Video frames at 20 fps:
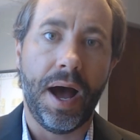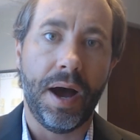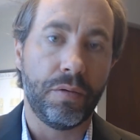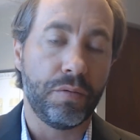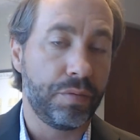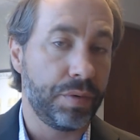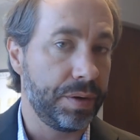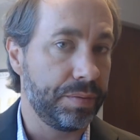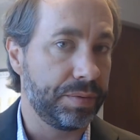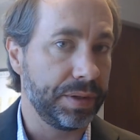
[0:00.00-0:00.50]

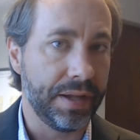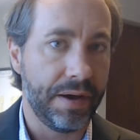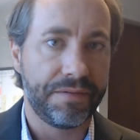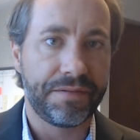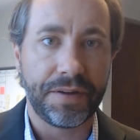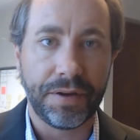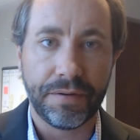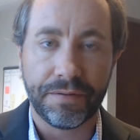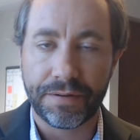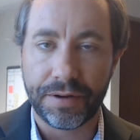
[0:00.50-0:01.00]
We would love
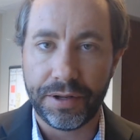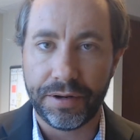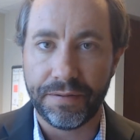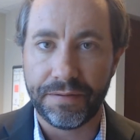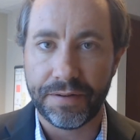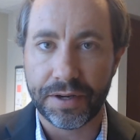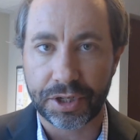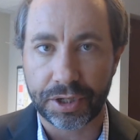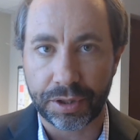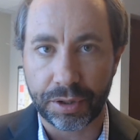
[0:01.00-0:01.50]
for you to
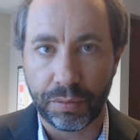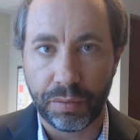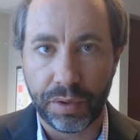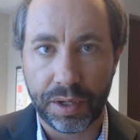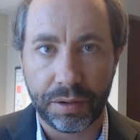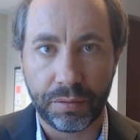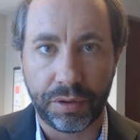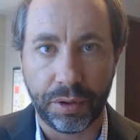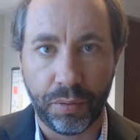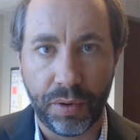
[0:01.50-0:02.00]
visit the
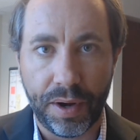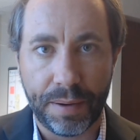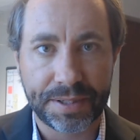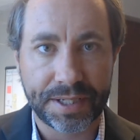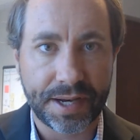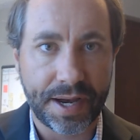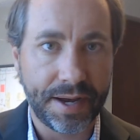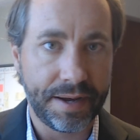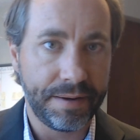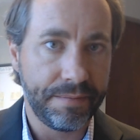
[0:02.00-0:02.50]

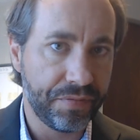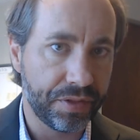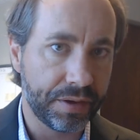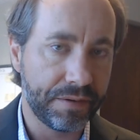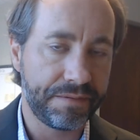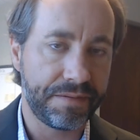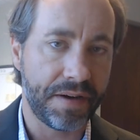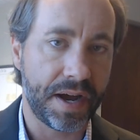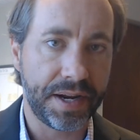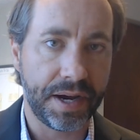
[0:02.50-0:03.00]
website,
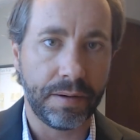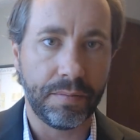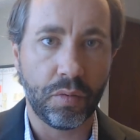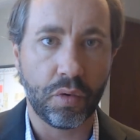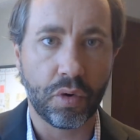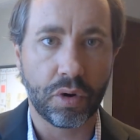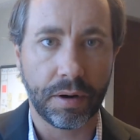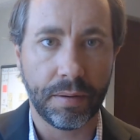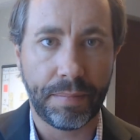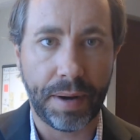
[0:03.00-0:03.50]
find out
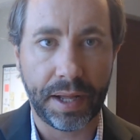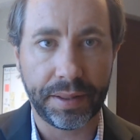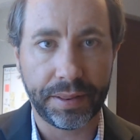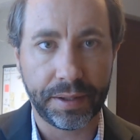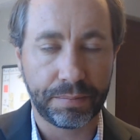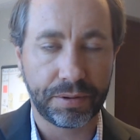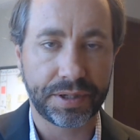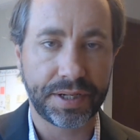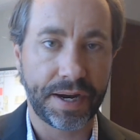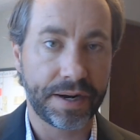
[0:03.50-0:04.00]
more about the
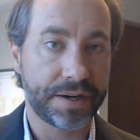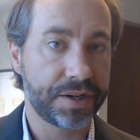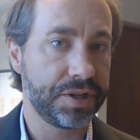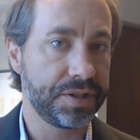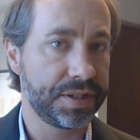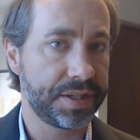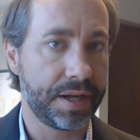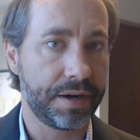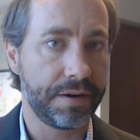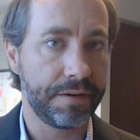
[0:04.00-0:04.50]

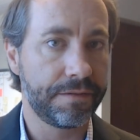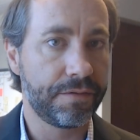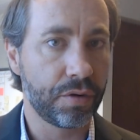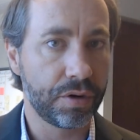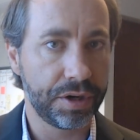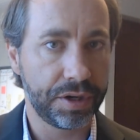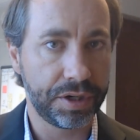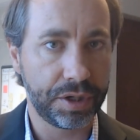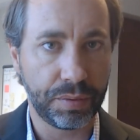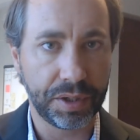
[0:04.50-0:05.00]
protections that are
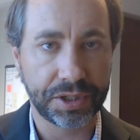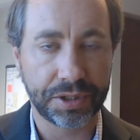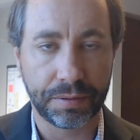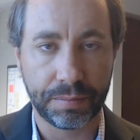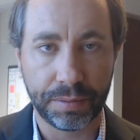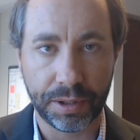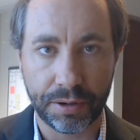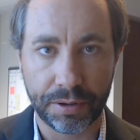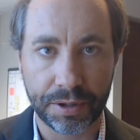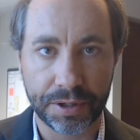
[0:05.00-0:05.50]
afforded to
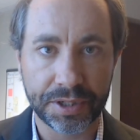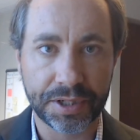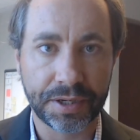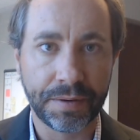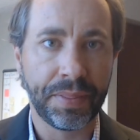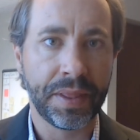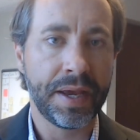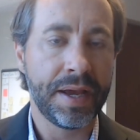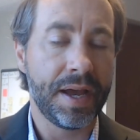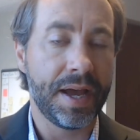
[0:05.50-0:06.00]
whistleblowers,
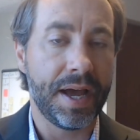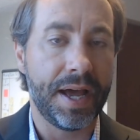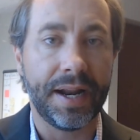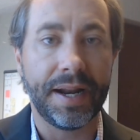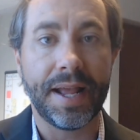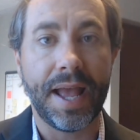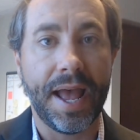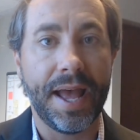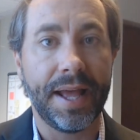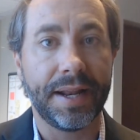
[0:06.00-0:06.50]

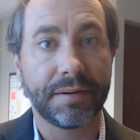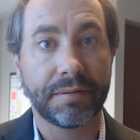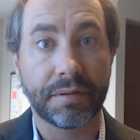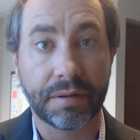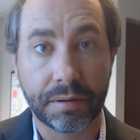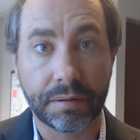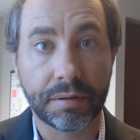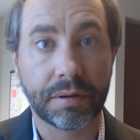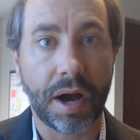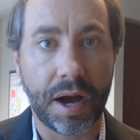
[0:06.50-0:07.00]
and
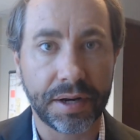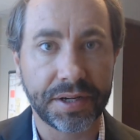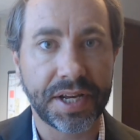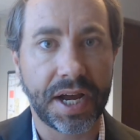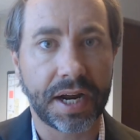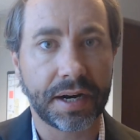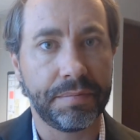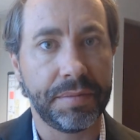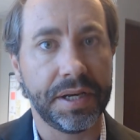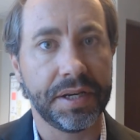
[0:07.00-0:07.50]

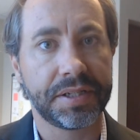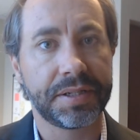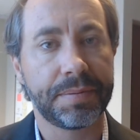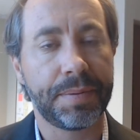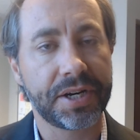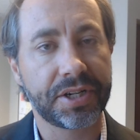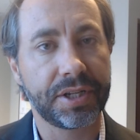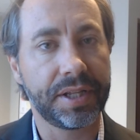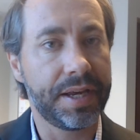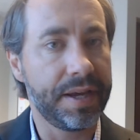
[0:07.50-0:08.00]
contact me
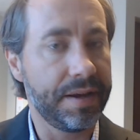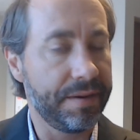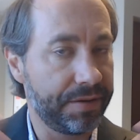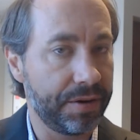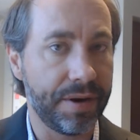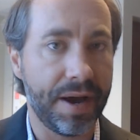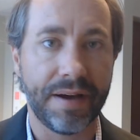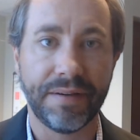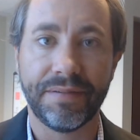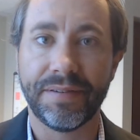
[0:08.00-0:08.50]
especially if
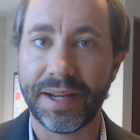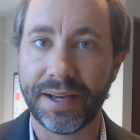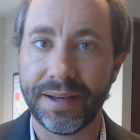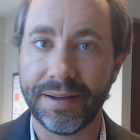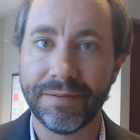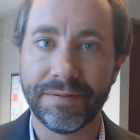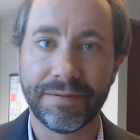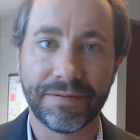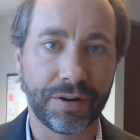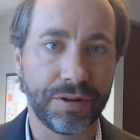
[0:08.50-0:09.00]
you have any
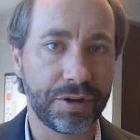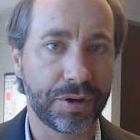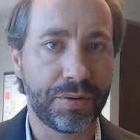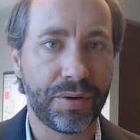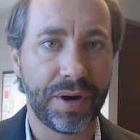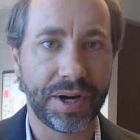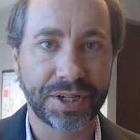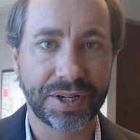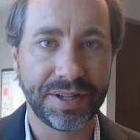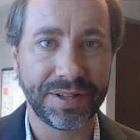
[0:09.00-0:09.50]
further
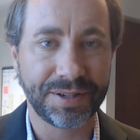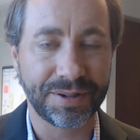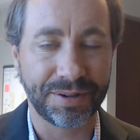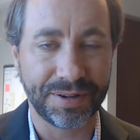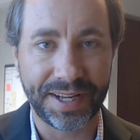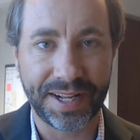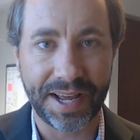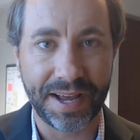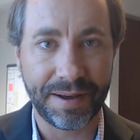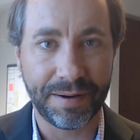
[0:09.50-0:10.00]
questions or
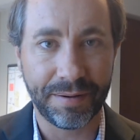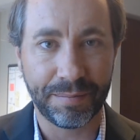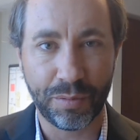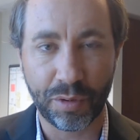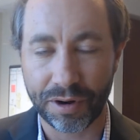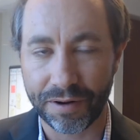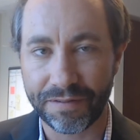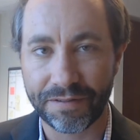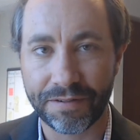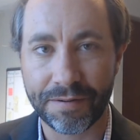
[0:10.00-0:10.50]
need any
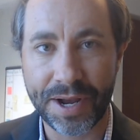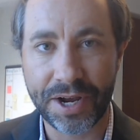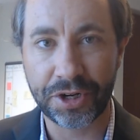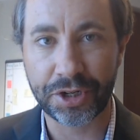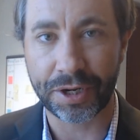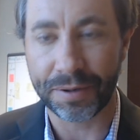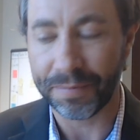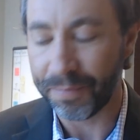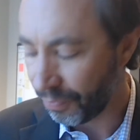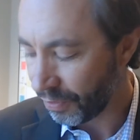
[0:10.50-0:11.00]
more
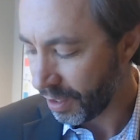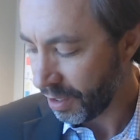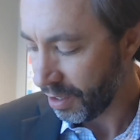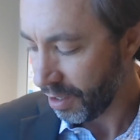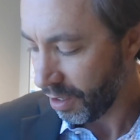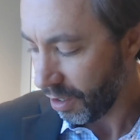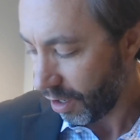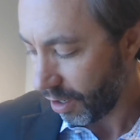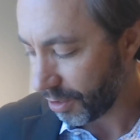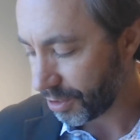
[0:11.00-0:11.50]
information.
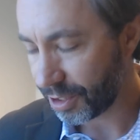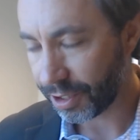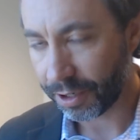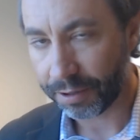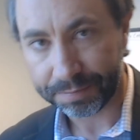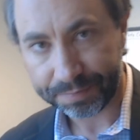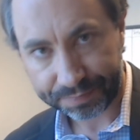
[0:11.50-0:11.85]
Also,